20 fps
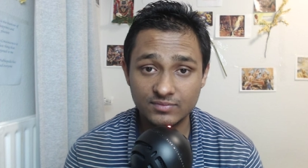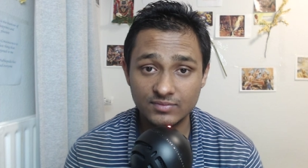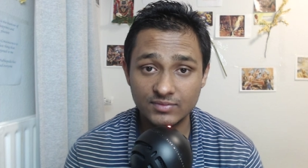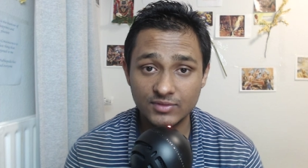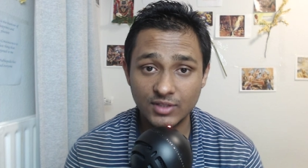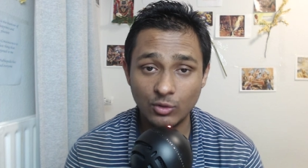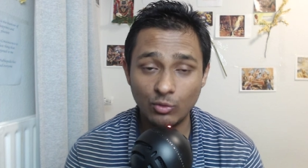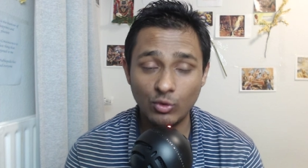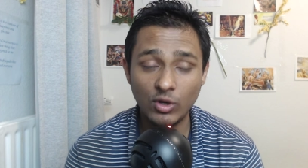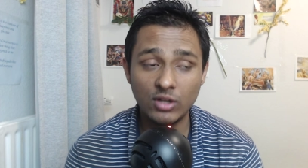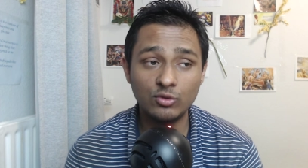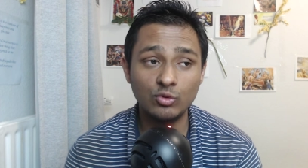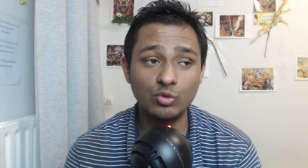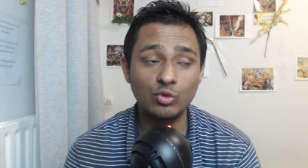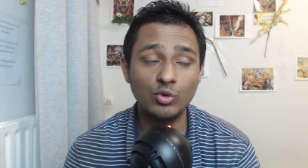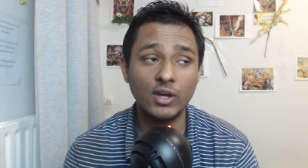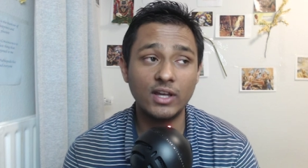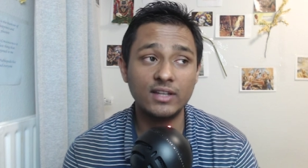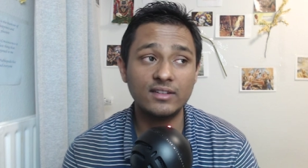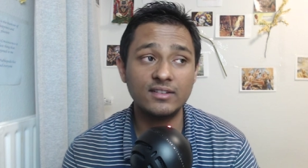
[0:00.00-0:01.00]
one who
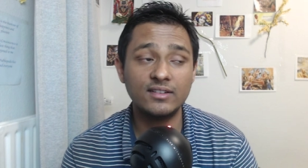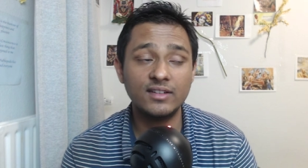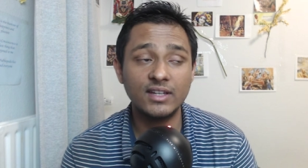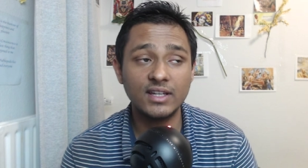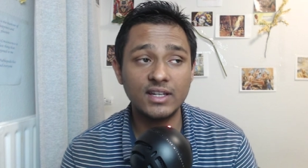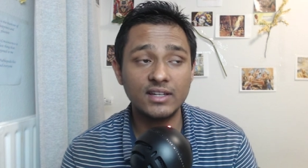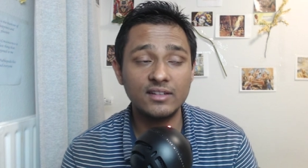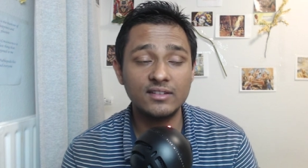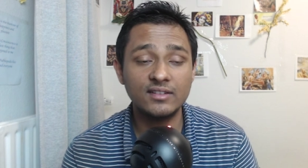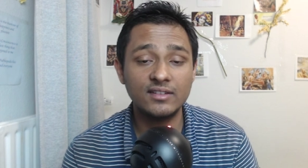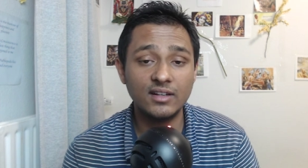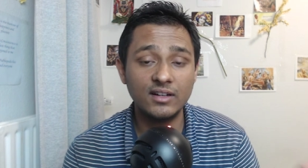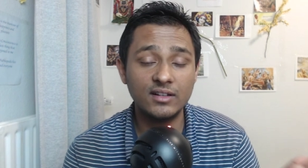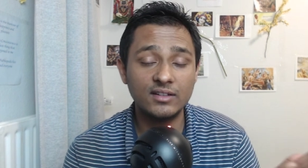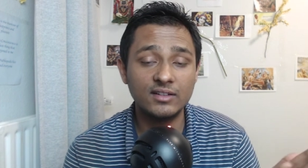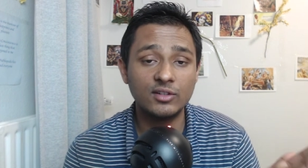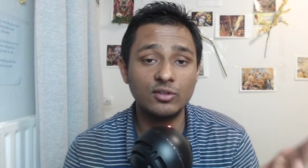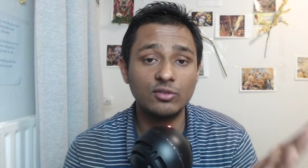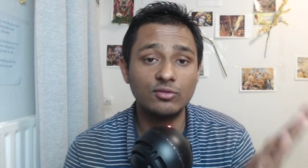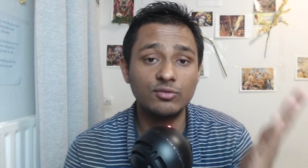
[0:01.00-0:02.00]
has taken
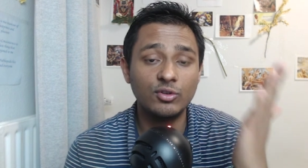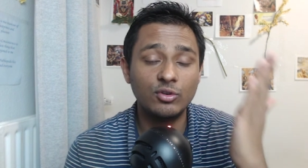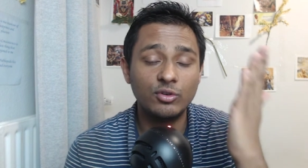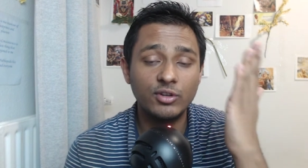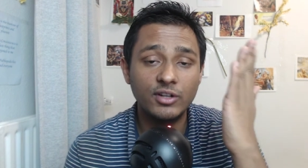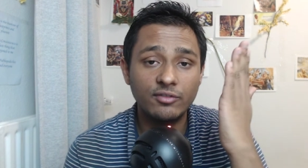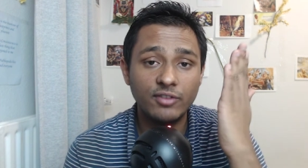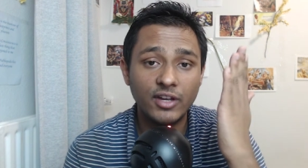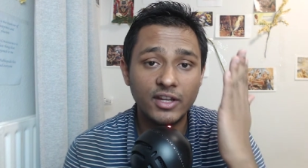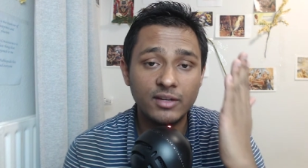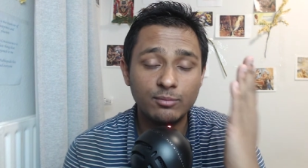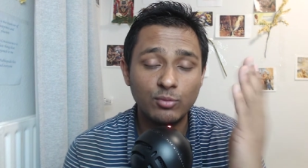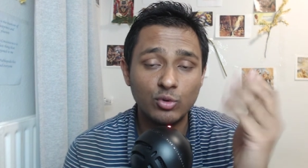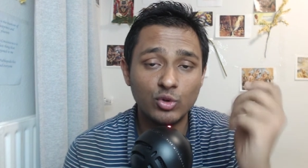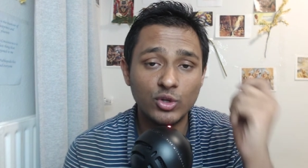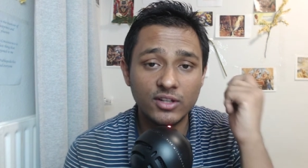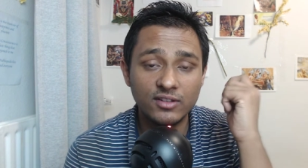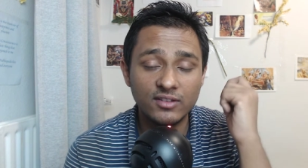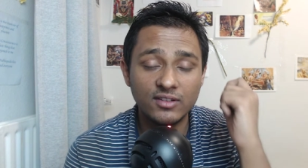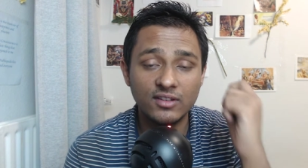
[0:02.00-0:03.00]
shelter of your divine
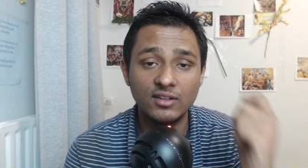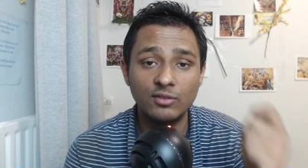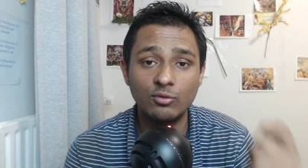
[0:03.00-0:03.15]
potency